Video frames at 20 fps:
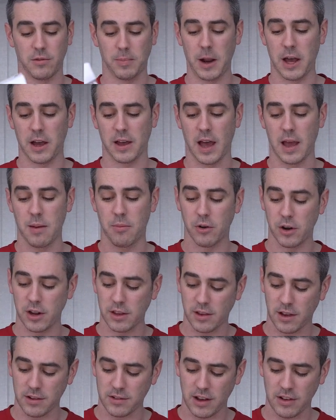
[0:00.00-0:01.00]
splitter cable, and
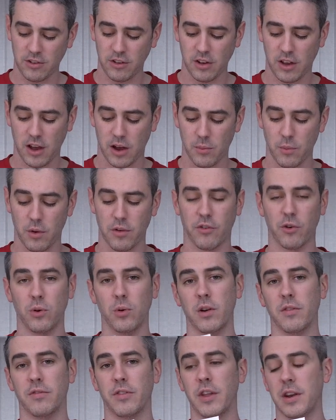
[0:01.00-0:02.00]
it does actually come with
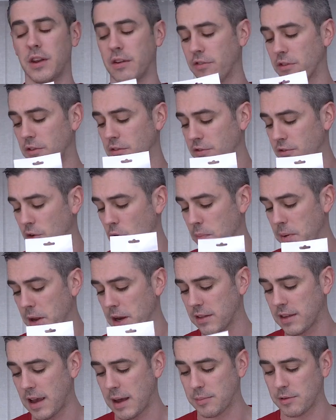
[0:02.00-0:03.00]
all of the different 4-pin
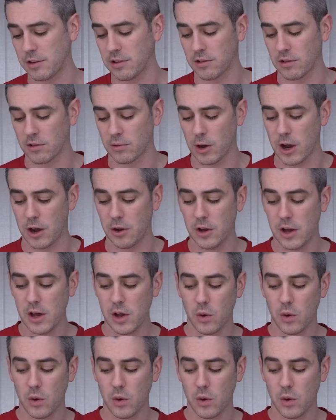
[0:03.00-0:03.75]
adapters as well.